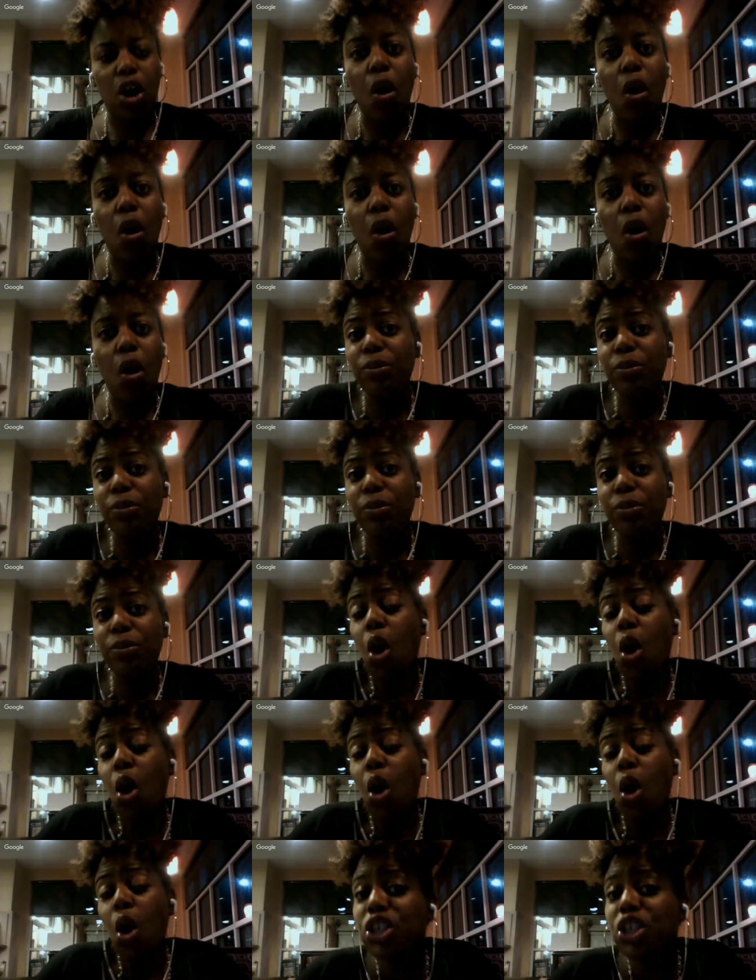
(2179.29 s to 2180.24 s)
I was
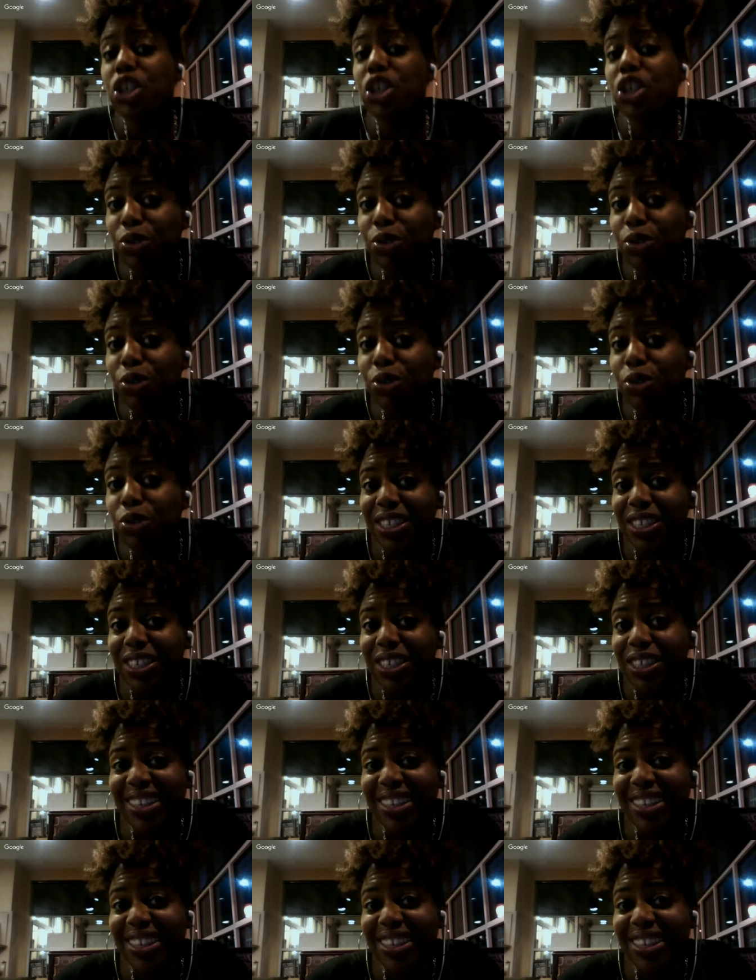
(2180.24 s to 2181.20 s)
calling churches,
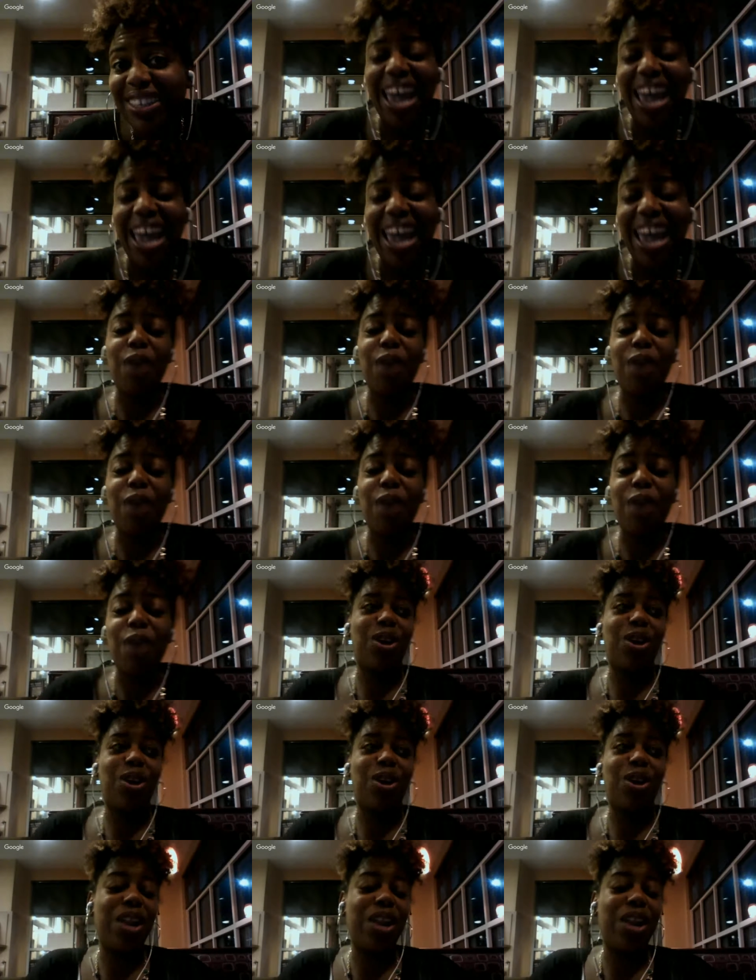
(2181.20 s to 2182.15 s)
and I was
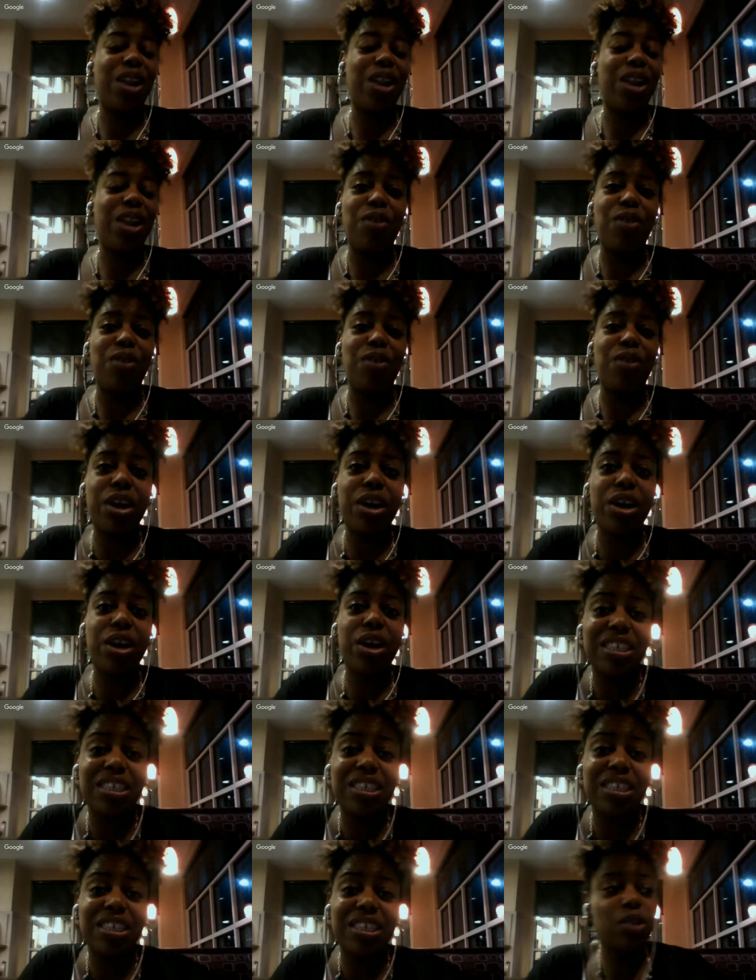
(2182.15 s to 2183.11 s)
calling organizations.
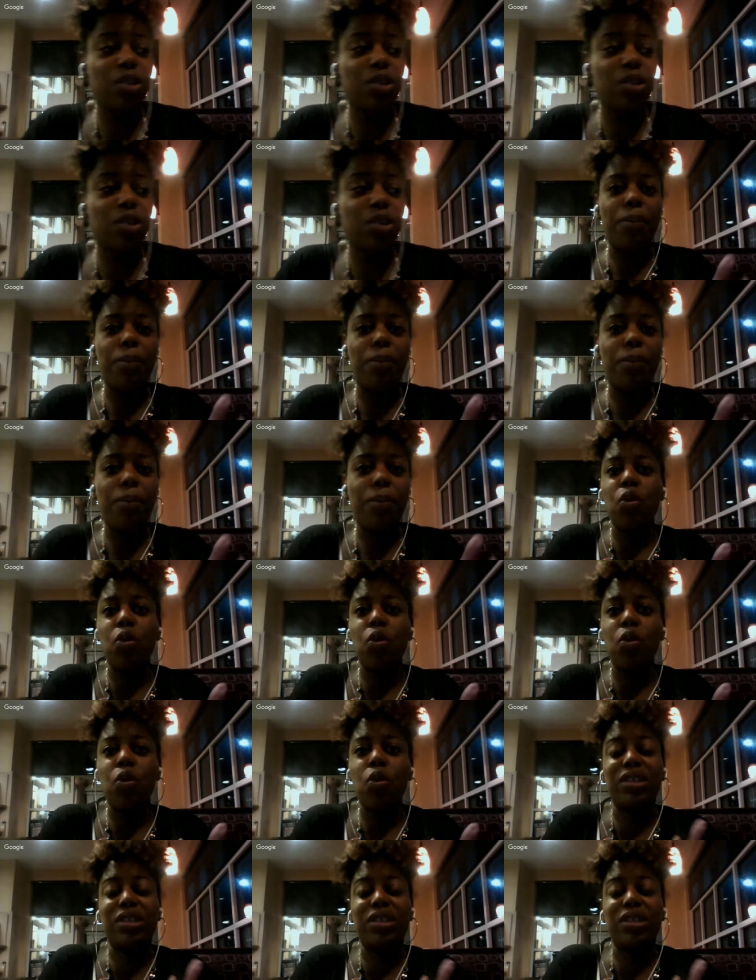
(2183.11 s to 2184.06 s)
This is a woman who
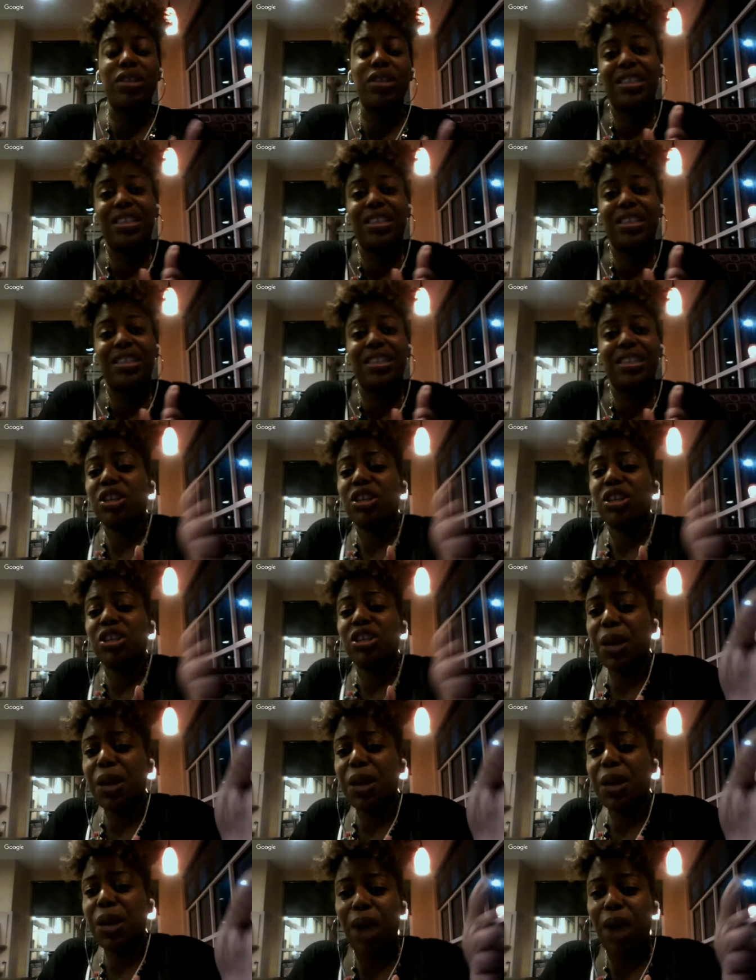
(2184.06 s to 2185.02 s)
was teaching
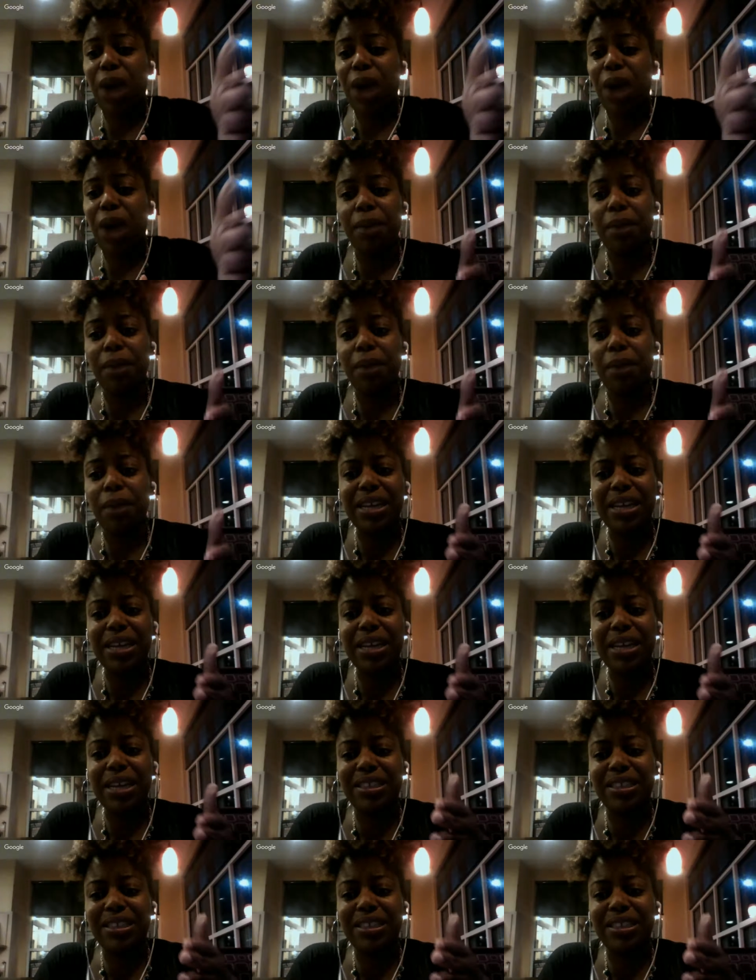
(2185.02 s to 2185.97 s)
people how to make
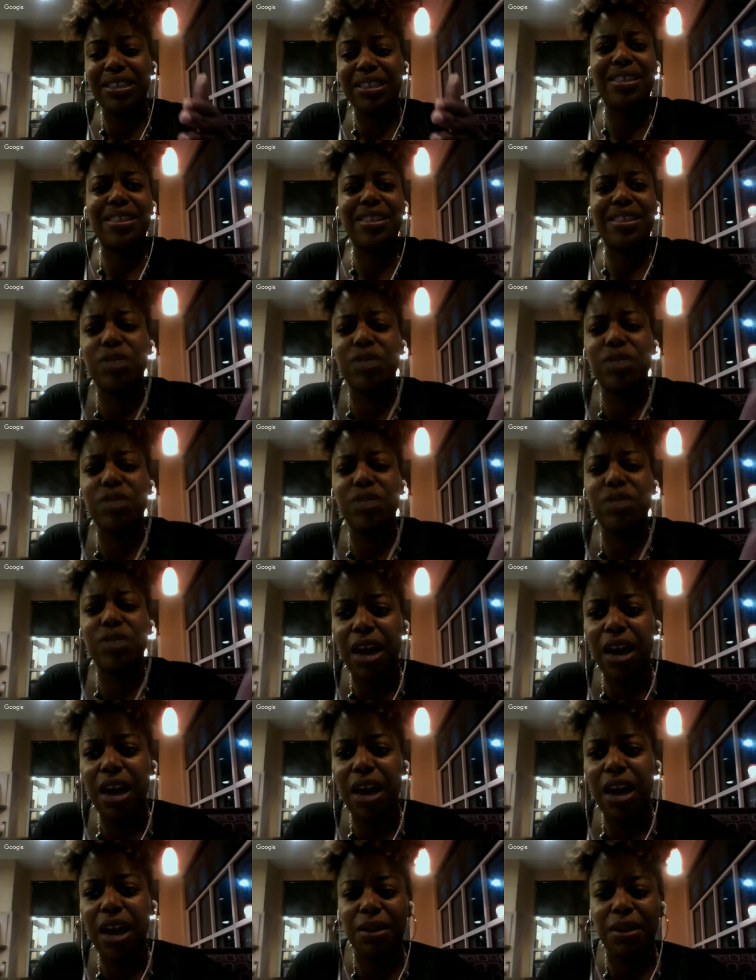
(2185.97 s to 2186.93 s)
$10,000
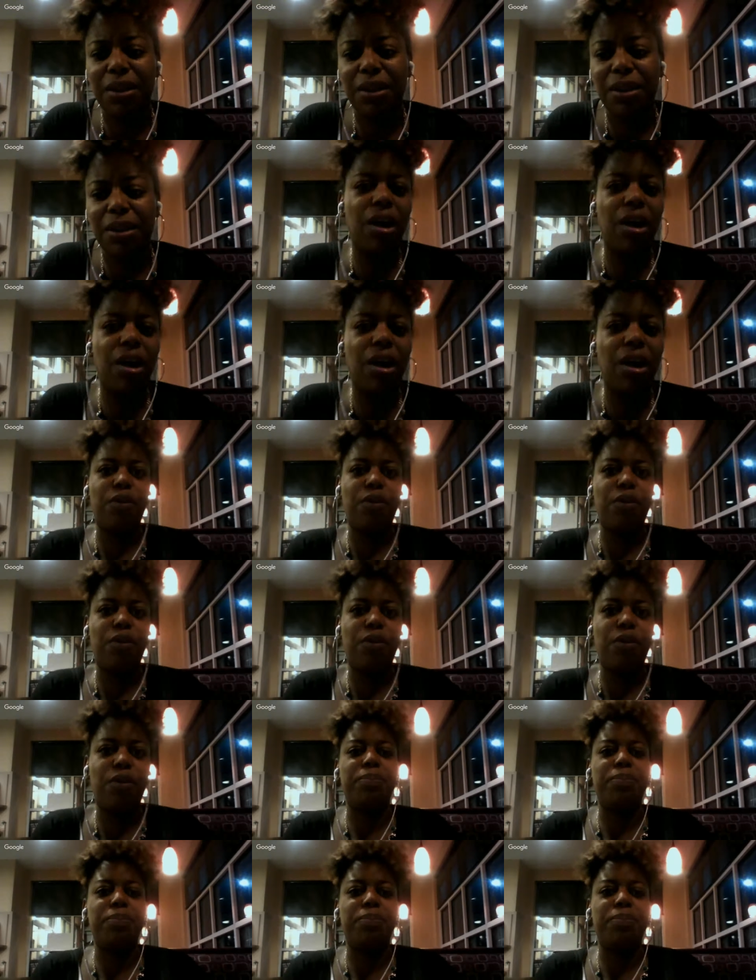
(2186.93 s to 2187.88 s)
in a month on your
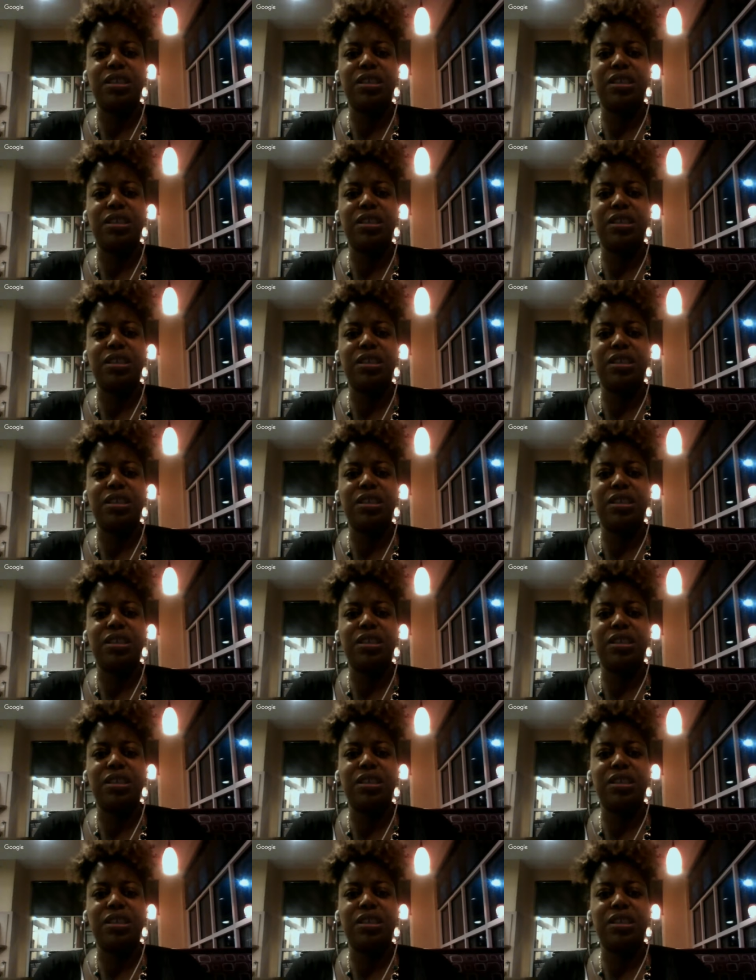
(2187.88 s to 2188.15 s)
business.